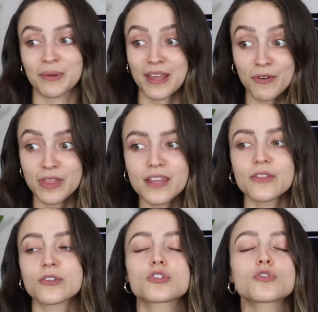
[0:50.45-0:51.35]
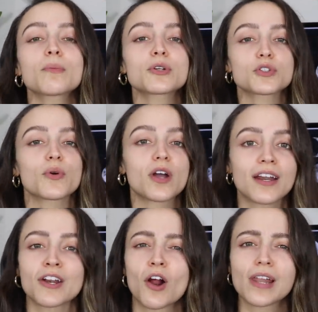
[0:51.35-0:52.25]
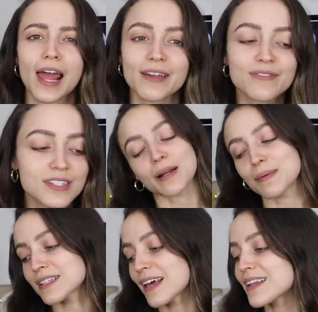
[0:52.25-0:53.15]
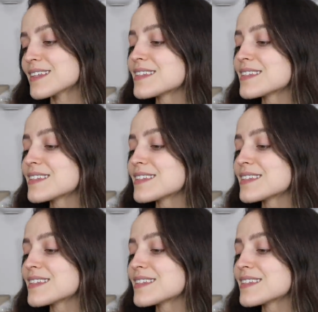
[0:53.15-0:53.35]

with, everything there's so much going on in our lives but I'm excited to